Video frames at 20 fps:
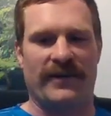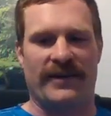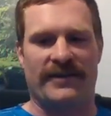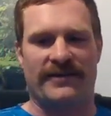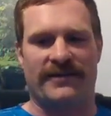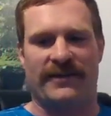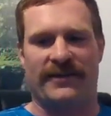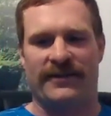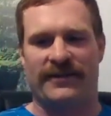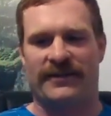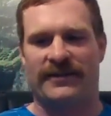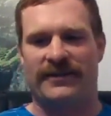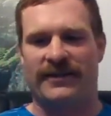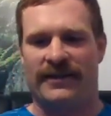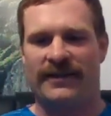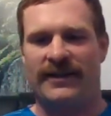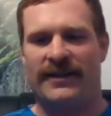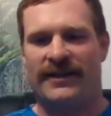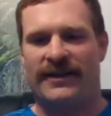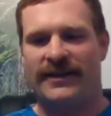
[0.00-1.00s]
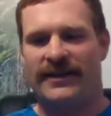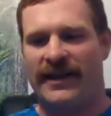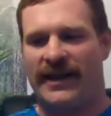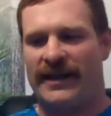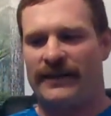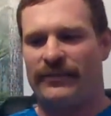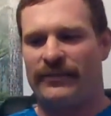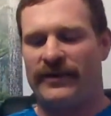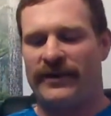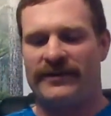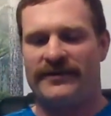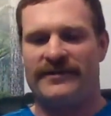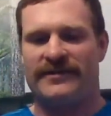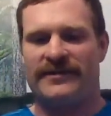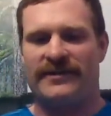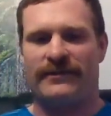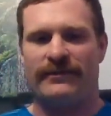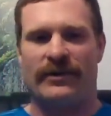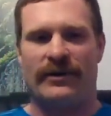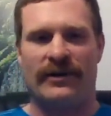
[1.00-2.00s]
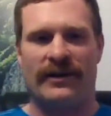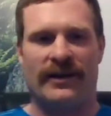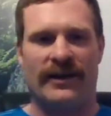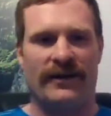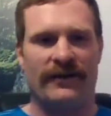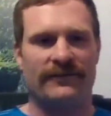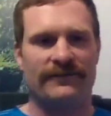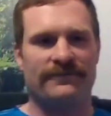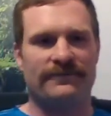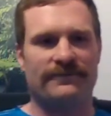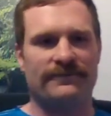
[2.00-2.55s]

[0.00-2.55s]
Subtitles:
has a good camp. We get to see him ball out.